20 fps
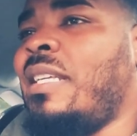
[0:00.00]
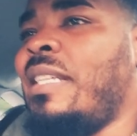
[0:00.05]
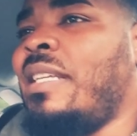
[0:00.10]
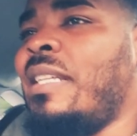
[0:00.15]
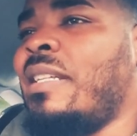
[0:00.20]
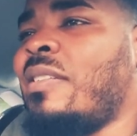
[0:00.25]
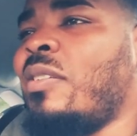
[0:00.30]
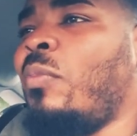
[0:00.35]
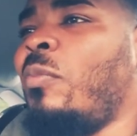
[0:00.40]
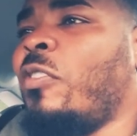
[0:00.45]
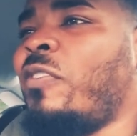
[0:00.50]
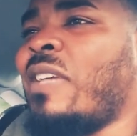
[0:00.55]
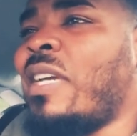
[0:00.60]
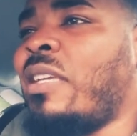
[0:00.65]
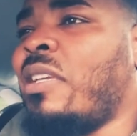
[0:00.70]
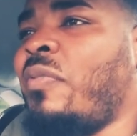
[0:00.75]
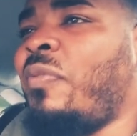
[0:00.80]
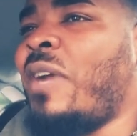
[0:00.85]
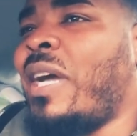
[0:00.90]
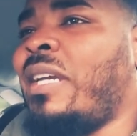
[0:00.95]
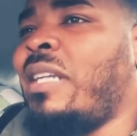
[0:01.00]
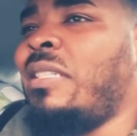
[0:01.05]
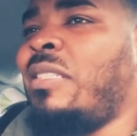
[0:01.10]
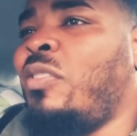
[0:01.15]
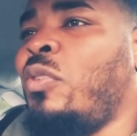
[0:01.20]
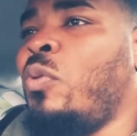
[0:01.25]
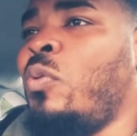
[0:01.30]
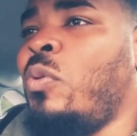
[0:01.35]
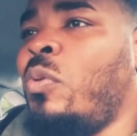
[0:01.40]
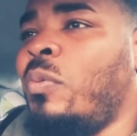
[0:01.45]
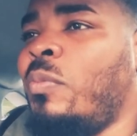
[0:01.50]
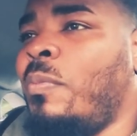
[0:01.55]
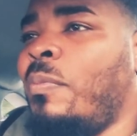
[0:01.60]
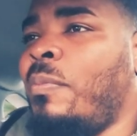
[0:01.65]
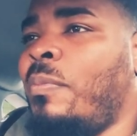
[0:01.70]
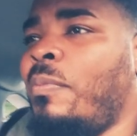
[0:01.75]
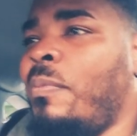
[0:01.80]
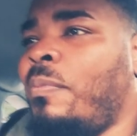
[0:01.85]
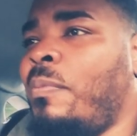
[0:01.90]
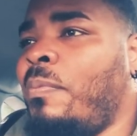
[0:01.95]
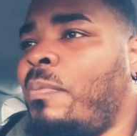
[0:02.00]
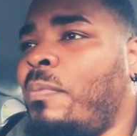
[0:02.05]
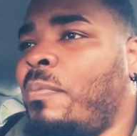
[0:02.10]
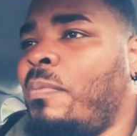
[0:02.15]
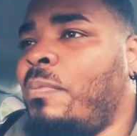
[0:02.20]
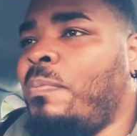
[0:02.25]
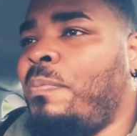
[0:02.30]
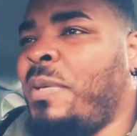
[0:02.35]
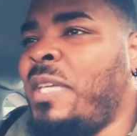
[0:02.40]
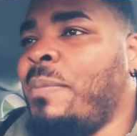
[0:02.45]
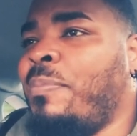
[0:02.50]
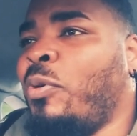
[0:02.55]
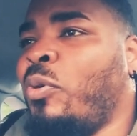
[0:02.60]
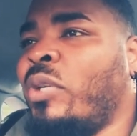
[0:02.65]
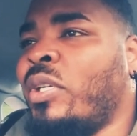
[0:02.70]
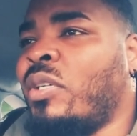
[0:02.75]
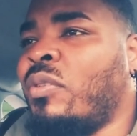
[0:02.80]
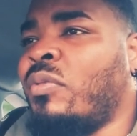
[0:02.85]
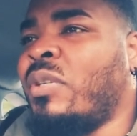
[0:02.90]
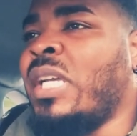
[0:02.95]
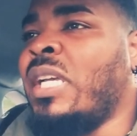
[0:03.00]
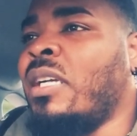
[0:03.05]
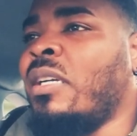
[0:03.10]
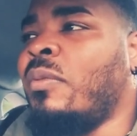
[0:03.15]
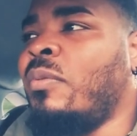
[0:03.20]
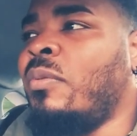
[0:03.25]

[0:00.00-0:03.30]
it's almost like you're fighting two people in the ring